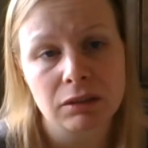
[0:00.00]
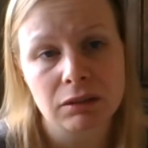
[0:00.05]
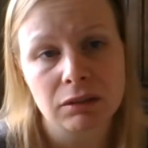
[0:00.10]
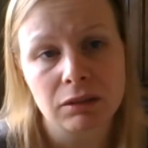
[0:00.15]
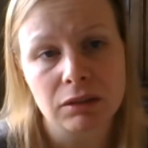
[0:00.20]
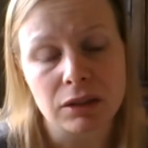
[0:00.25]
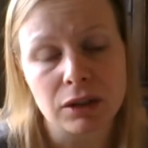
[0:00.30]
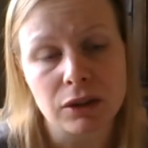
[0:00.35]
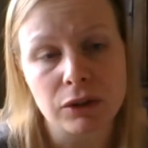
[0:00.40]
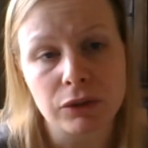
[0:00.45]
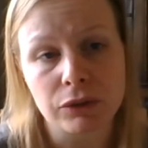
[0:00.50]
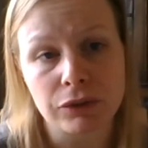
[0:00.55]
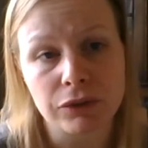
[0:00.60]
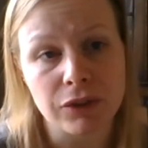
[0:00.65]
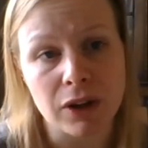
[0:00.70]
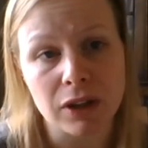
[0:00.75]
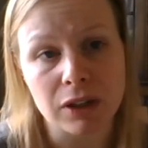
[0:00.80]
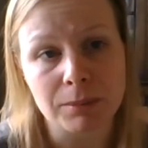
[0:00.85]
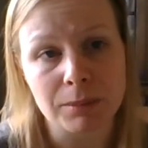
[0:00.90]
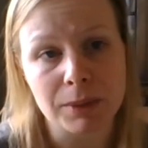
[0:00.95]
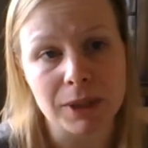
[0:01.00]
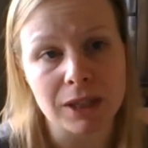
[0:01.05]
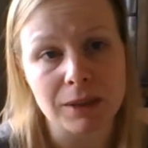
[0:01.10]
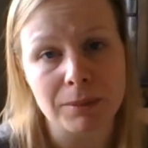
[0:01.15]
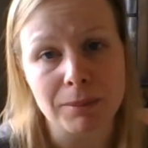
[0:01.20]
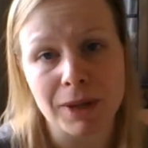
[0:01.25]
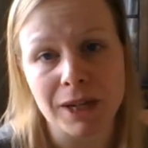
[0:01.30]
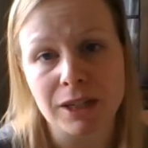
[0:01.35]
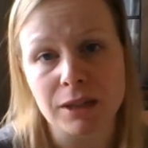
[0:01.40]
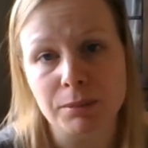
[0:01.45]
No fun being
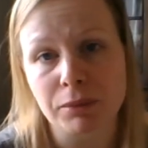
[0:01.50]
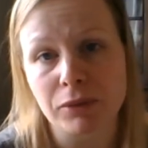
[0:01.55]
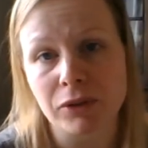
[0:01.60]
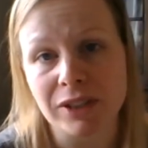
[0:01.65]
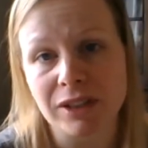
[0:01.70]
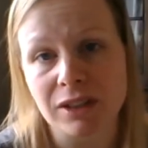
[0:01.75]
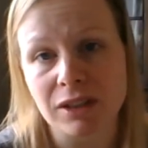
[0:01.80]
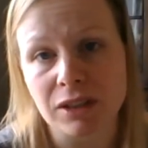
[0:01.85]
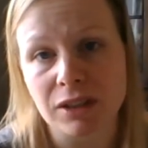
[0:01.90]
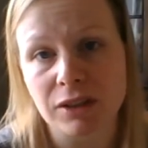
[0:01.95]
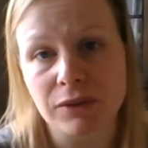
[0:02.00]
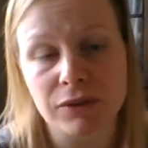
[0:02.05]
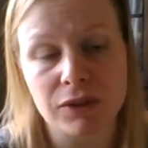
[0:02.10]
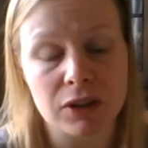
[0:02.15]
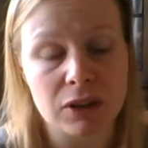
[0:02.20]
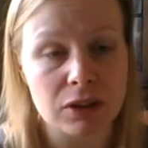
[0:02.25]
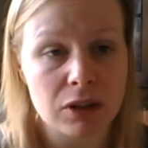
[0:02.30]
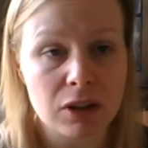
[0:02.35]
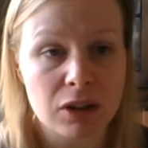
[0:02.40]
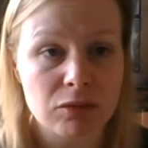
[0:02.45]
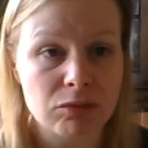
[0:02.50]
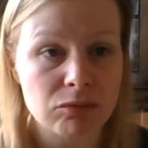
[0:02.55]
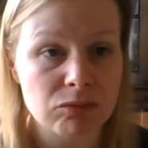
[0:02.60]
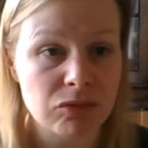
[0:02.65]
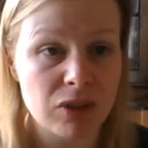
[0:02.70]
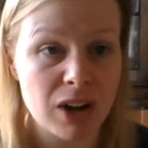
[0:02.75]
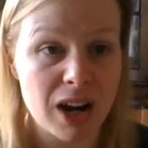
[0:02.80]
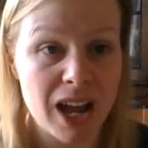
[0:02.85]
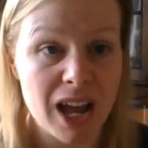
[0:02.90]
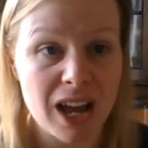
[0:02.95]
made a present of the
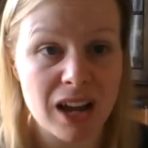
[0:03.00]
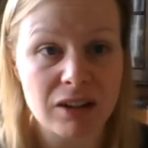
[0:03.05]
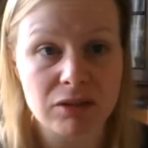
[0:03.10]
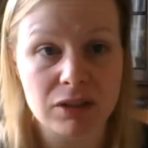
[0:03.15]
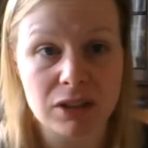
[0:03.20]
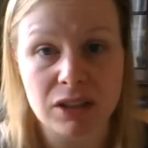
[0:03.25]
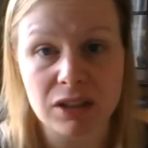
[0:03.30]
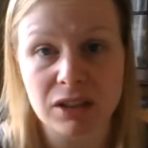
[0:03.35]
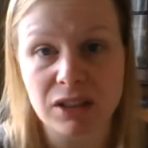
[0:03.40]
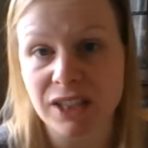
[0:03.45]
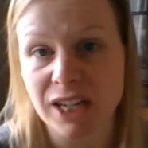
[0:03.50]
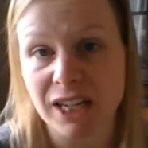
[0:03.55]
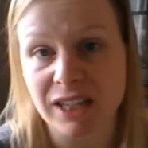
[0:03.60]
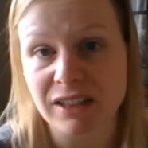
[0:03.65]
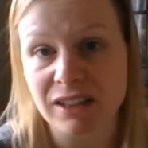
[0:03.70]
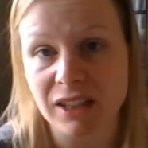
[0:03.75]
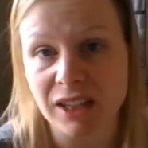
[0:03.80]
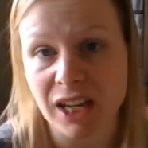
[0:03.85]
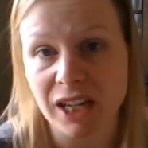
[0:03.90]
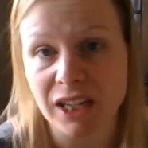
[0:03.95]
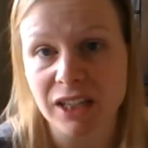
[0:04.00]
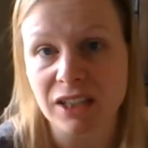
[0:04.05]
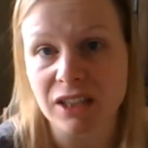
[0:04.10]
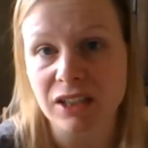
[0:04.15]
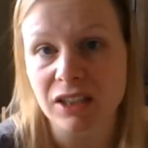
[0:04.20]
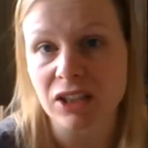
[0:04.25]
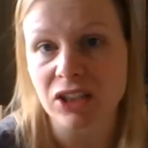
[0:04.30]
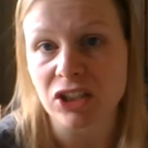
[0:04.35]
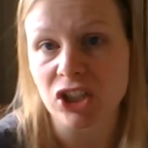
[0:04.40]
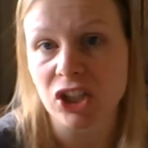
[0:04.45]
rare and desiccated
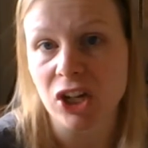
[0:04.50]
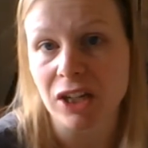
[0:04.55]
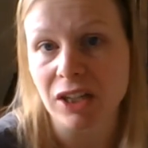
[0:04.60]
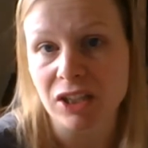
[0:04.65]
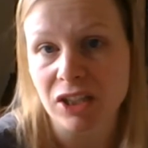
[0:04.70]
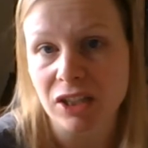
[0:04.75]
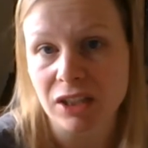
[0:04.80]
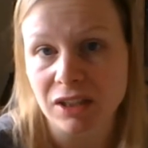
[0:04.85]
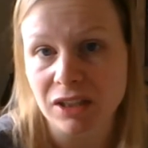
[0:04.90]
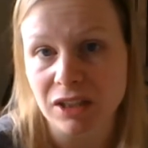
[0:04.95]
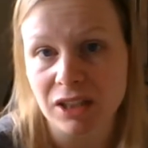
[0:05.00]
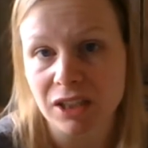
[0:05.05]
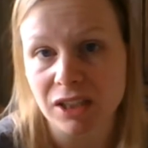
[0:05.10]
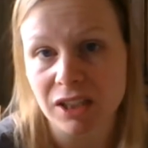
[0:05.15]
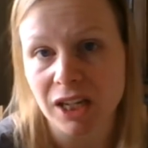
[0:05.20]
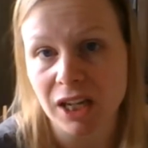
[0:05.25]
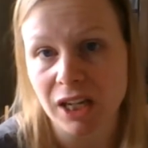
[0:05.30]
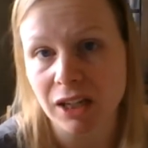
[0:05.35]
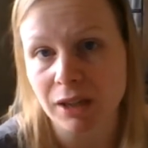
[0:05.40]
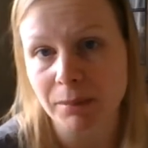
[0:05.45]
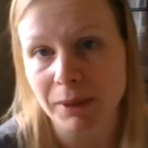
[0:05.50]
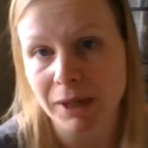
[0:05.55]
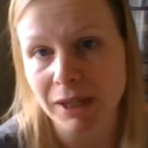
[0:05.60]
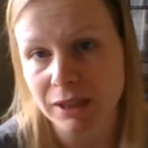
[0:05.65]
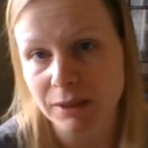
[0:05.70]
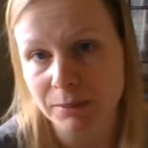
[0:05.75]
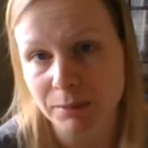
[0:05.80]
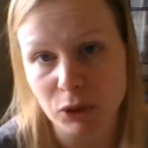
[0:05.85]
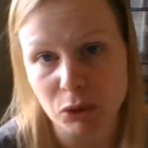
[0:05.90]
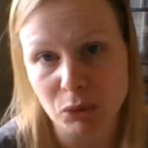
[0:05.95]
conjunctions that take place
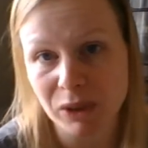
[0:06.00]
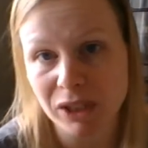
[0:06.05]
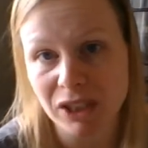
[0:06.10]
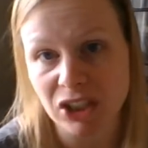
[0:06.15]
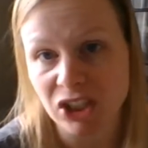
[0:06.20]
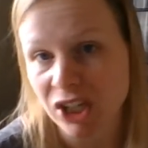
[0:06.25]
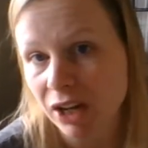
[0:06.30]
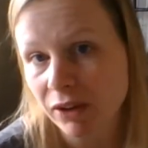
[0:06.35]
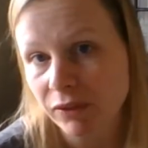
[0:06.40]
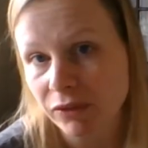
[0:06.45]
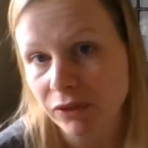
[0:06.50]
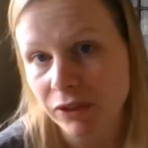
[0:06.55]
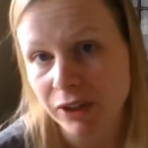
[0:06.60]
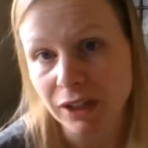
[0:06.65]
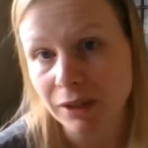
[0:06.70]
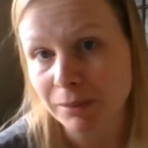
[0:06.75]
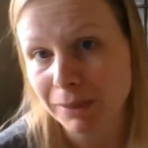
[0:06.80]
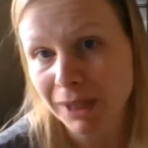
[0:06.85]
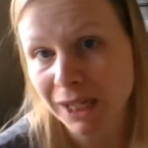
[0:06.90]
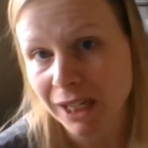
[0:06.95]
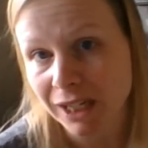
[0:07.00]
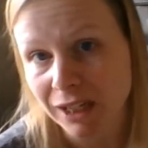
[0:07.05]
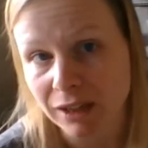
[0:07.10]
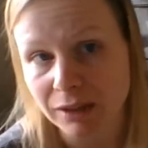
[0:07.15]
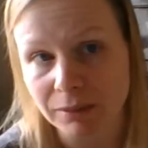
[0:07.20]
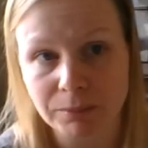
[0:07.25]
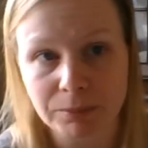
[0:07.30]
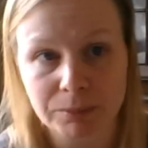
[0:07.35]
between Jeffrey and me.